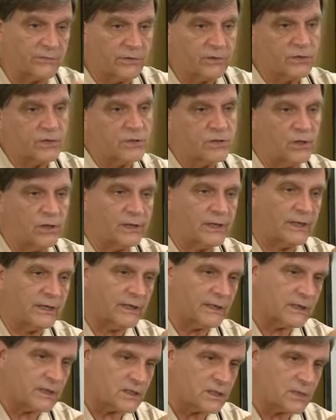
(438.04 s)
if you're just
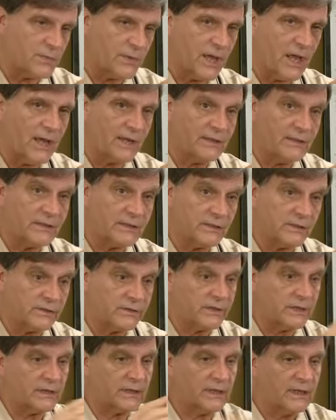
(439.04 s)
looking at the spine
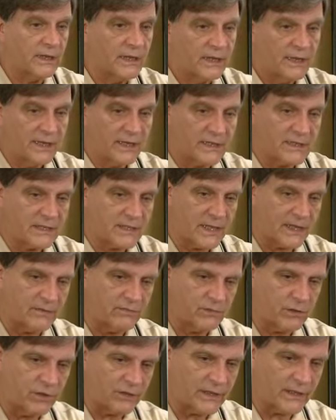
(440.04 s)
tilting instead
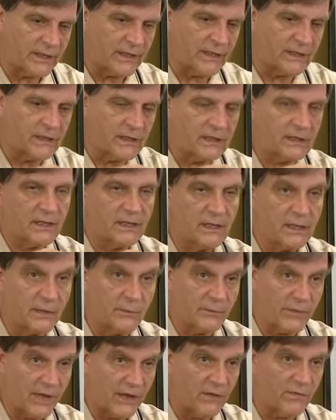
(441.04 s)
of looking at the
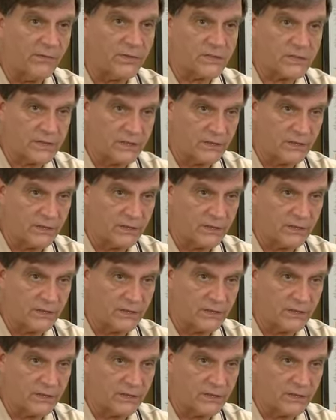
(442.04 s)
pelvis